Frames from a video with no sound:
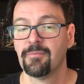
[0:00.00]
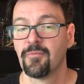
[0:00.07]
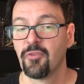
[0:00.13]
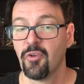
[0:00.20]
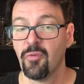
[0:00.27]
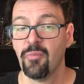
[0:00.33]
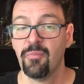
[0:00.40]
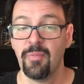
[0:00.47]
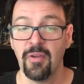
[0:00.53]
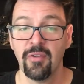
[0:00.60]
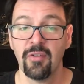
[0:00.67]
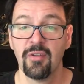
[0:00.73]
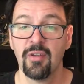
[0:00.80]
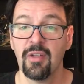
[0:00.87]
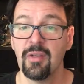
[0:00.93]
So
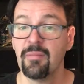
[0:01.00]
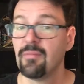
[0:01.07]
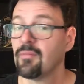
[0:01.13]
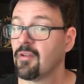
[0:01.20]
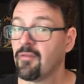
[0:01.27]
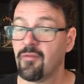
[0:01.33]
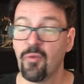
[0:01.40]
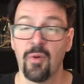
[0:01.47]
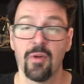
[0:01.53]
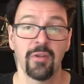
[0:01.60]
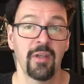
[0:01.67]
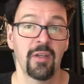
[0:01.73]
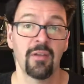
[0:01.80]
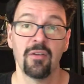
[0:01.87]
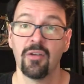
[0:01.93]
basically, if you want
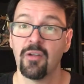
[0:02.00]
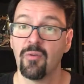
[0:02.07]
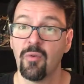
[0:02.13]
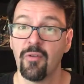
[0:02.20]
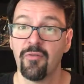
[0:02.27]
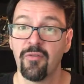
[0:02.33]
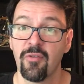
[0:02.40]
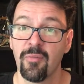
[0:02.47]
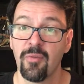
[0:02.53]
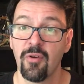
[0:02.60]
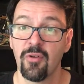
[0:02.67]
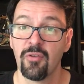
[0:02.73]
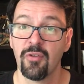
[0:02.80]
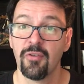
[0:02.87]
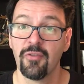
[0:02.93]
to take a look at what Fir
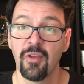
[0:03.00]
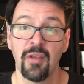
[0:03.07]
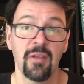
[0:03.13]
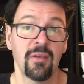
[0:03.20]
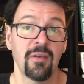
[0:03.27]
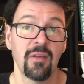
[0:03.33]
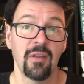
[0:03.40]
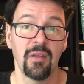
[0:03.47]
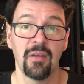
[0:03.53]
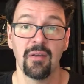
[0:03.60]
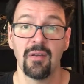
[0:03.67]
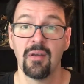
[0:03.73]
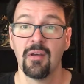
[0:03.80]
Bolg looks like in the